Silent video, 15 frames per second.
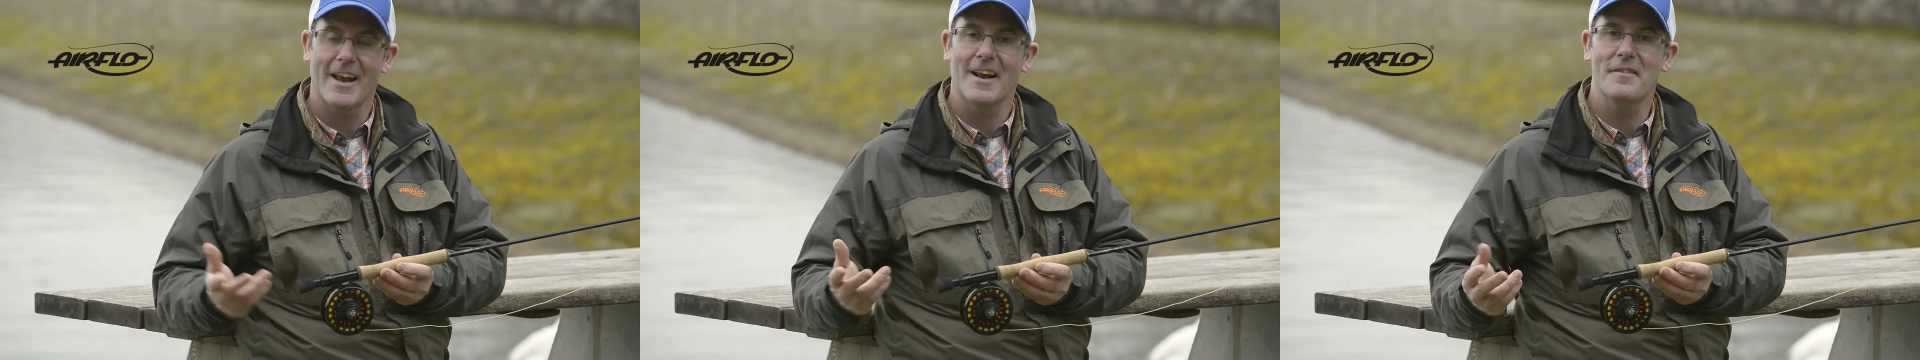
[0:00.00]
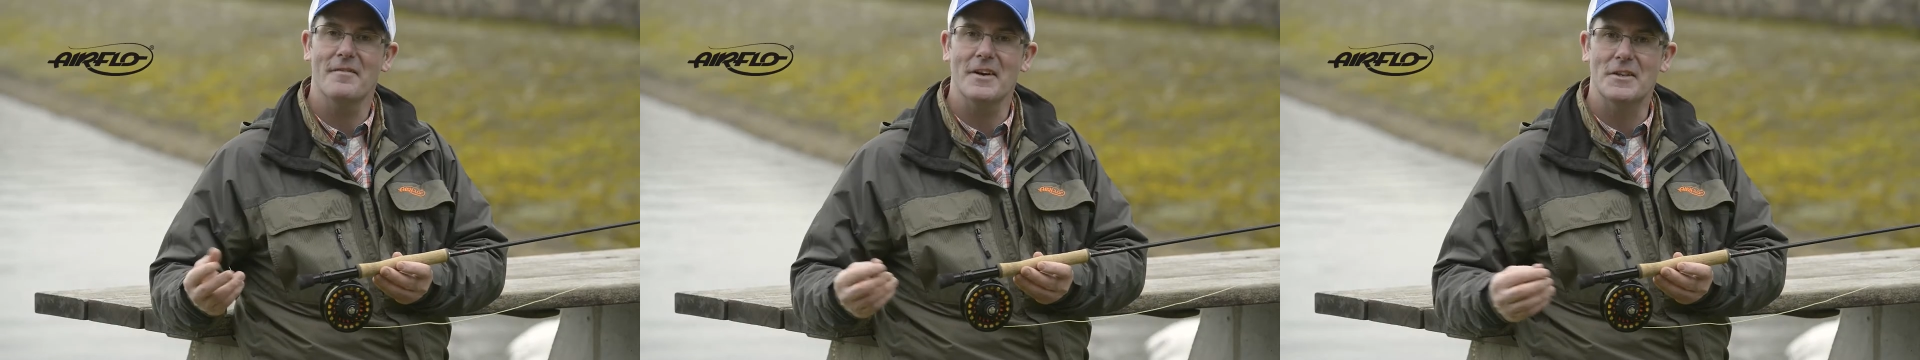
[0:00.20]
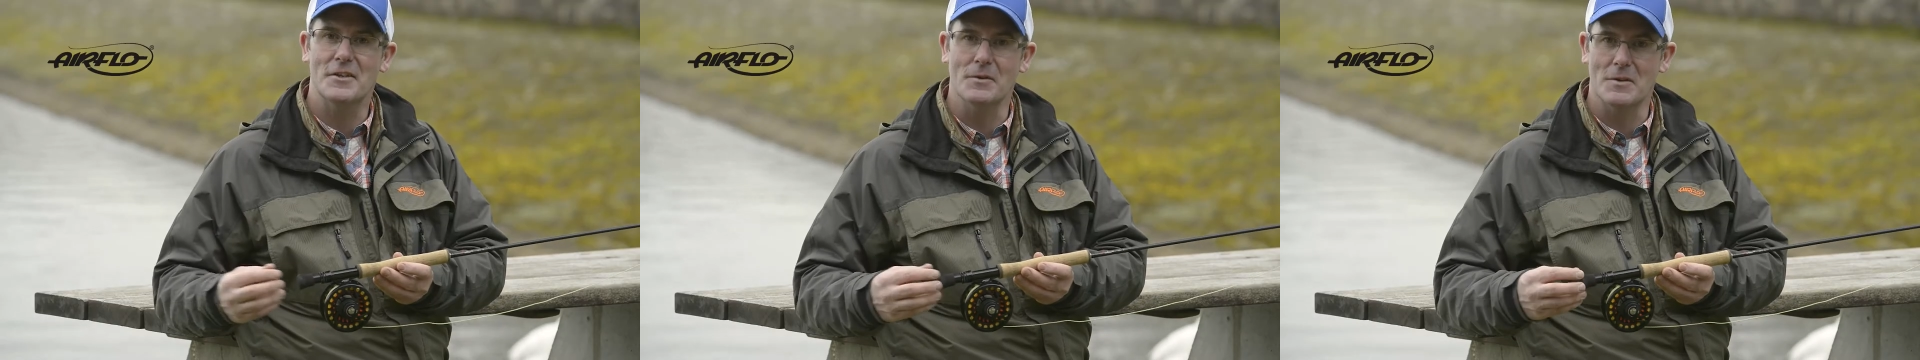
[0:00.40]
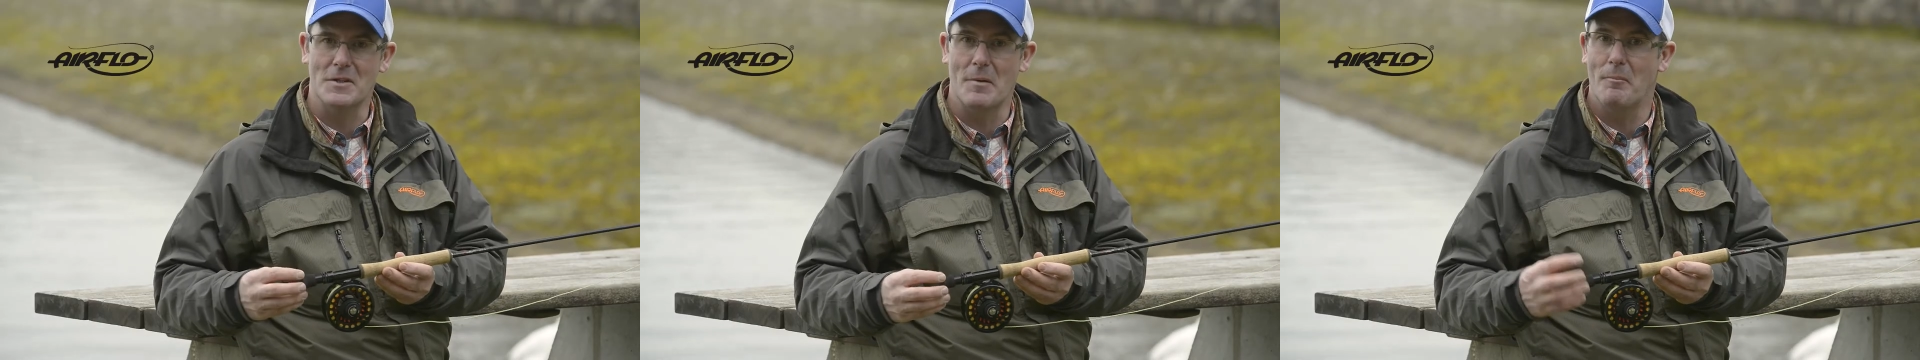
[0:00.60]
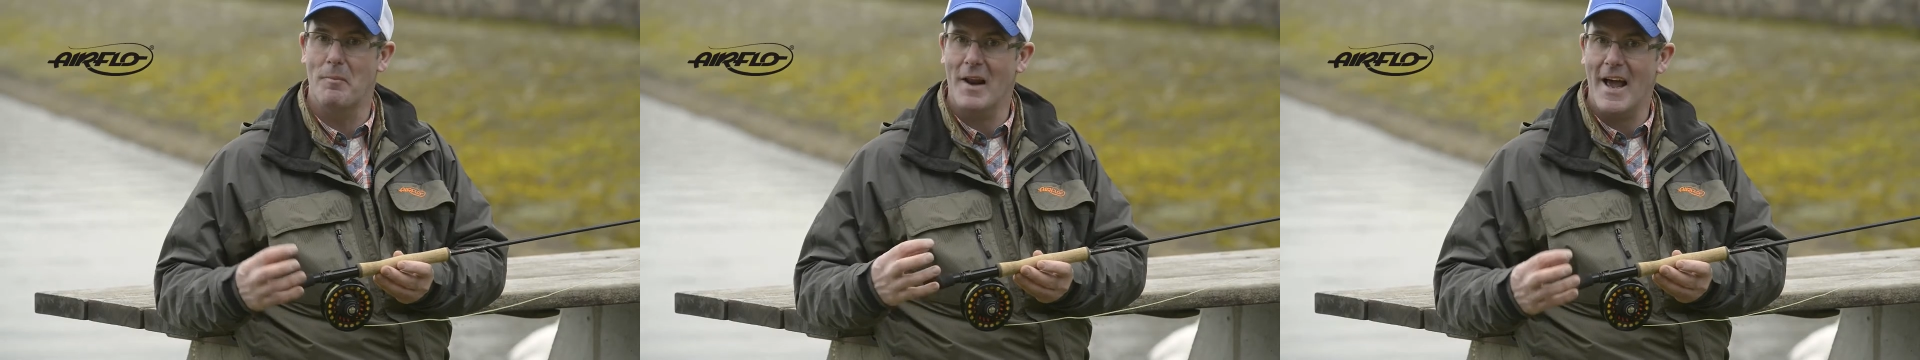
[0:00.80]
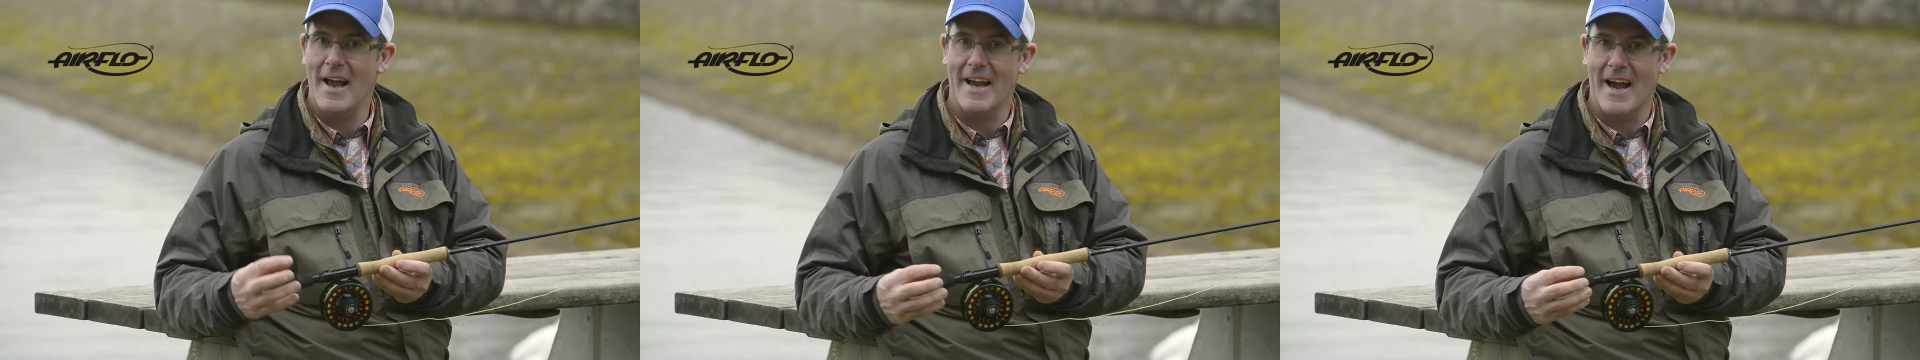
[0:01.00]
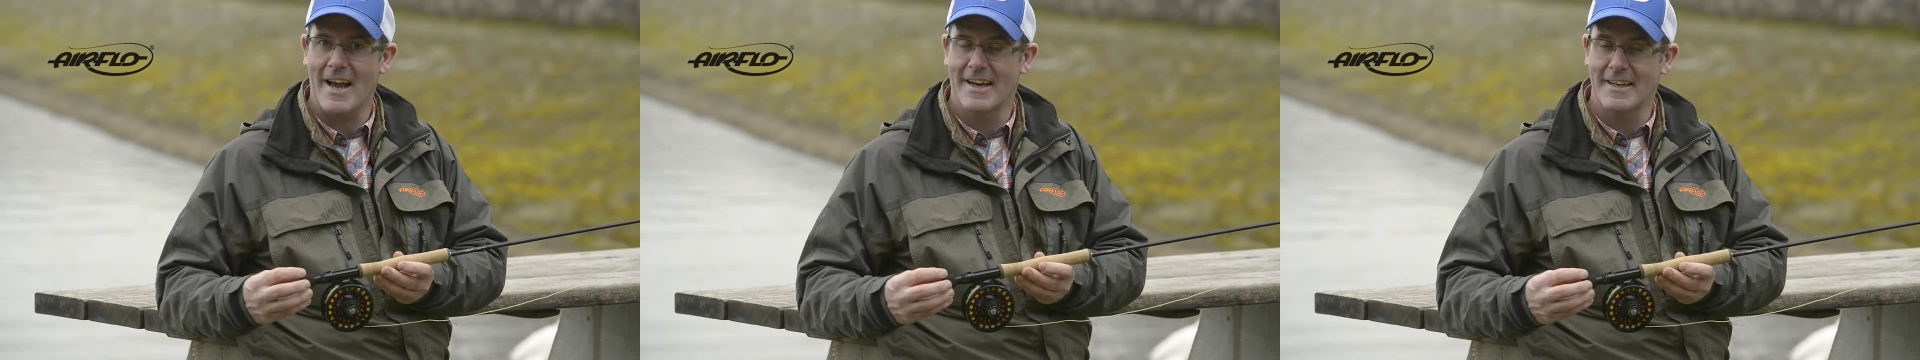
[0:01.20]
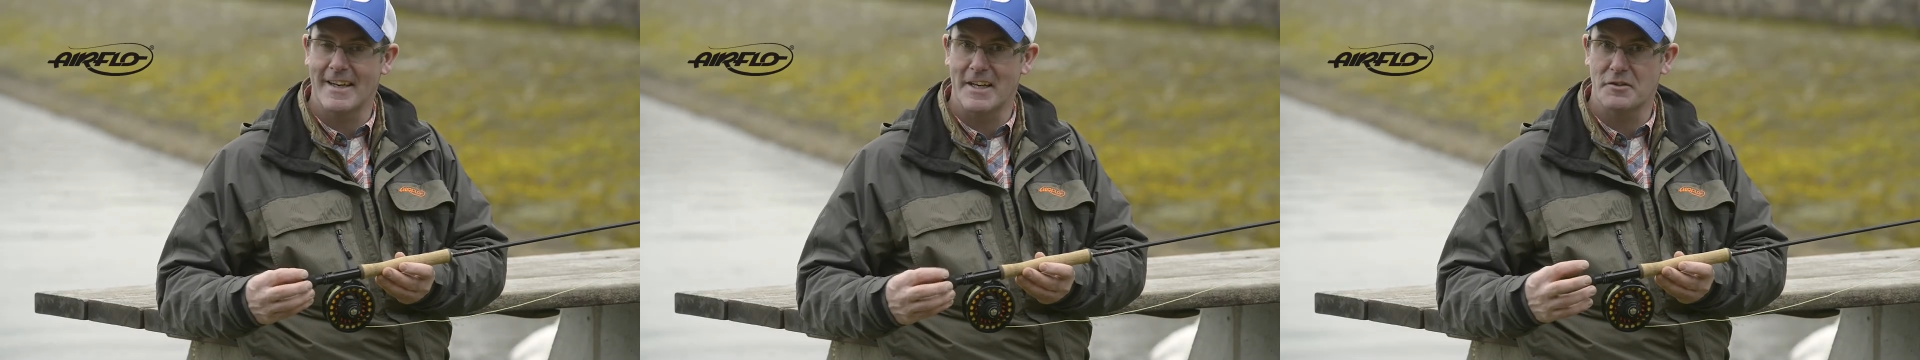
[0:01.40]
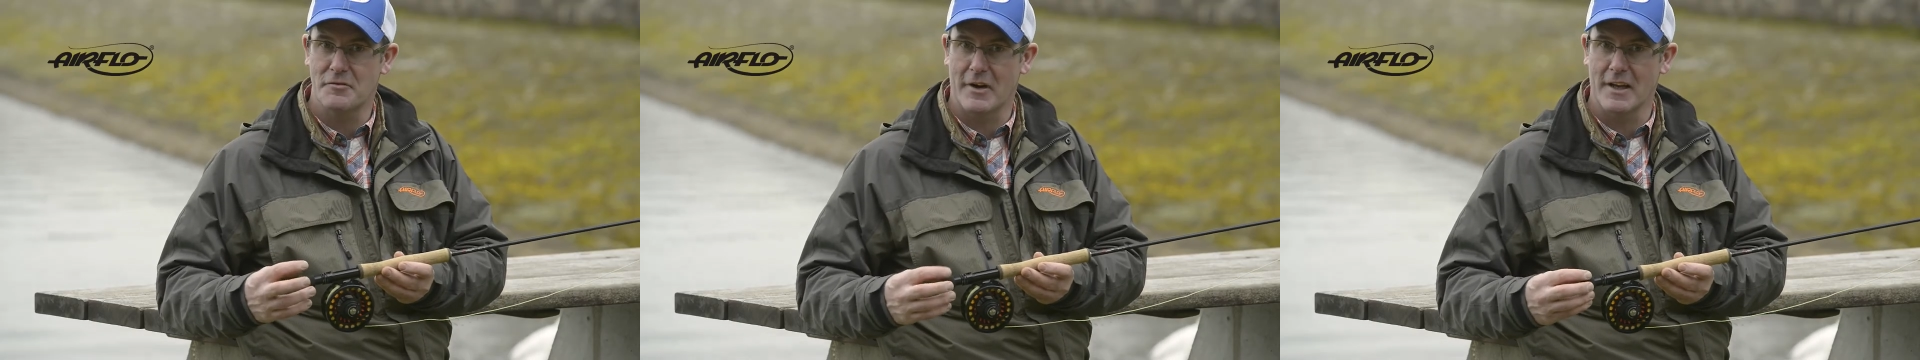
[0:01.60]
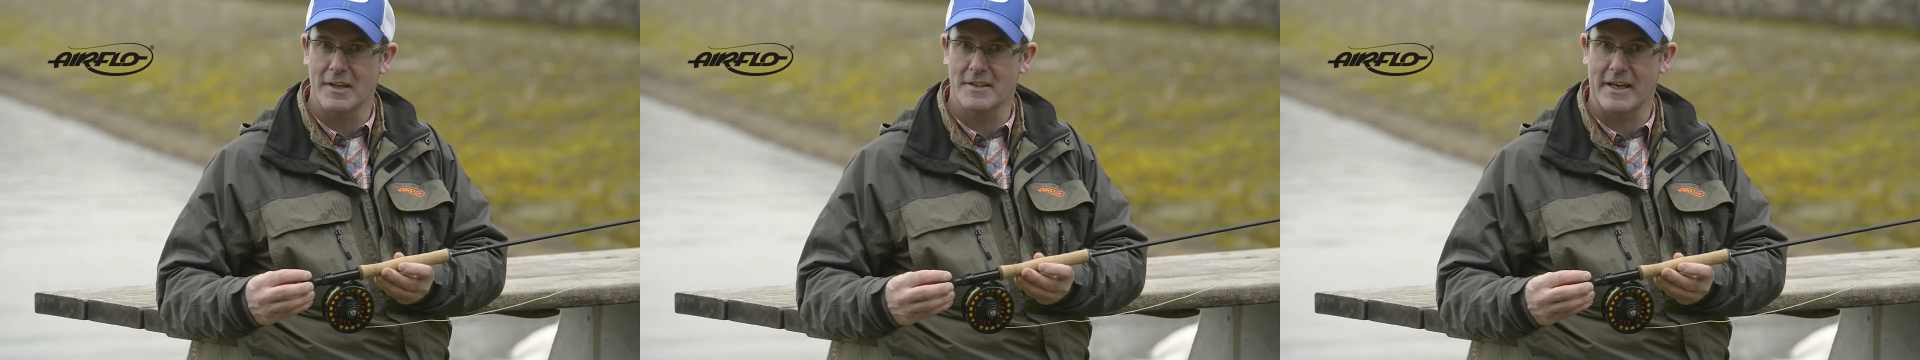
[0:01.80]
The Airlite V2 is a black
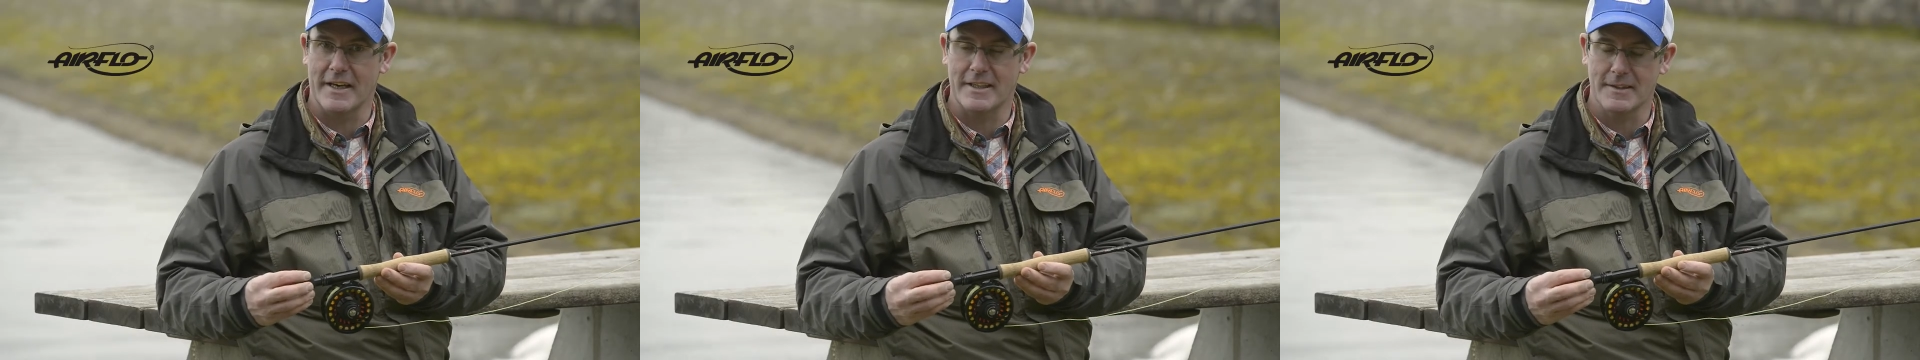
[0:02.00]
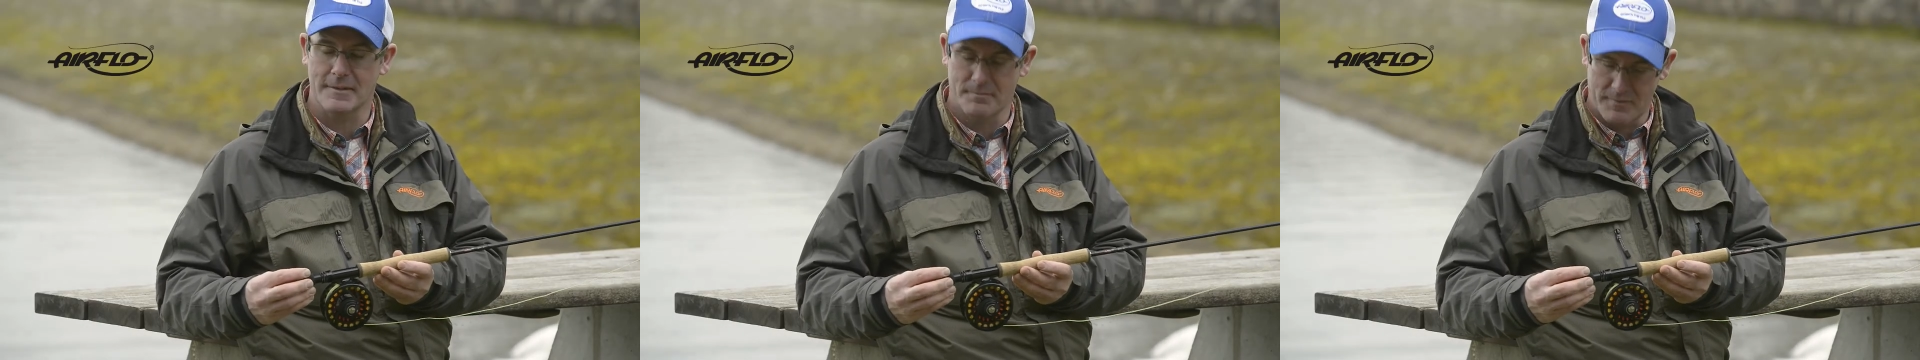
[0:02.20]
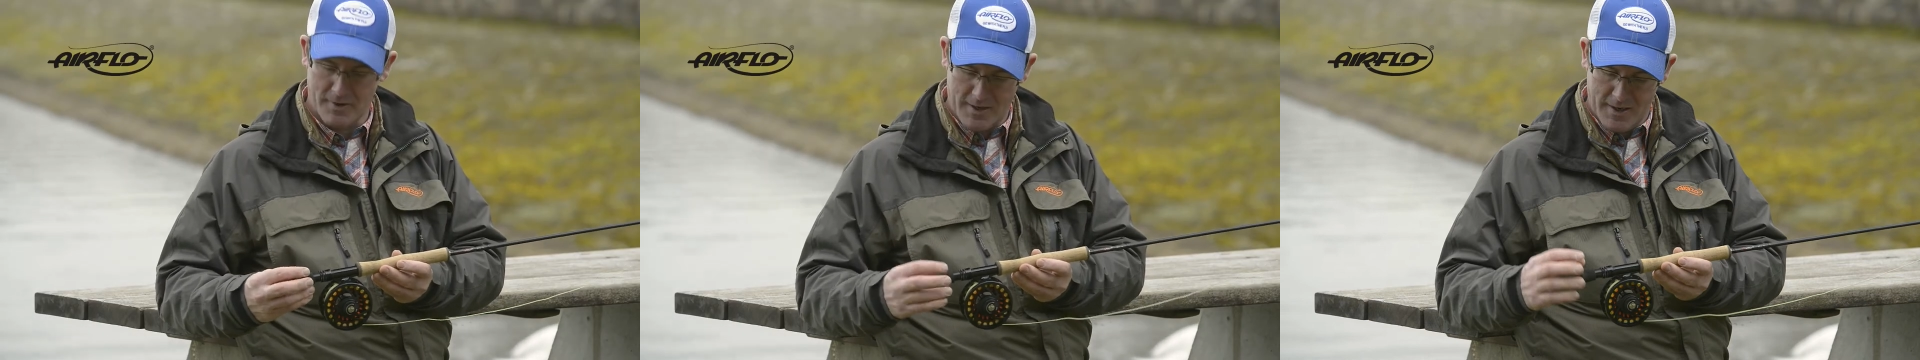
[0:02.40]
anodized reel seat.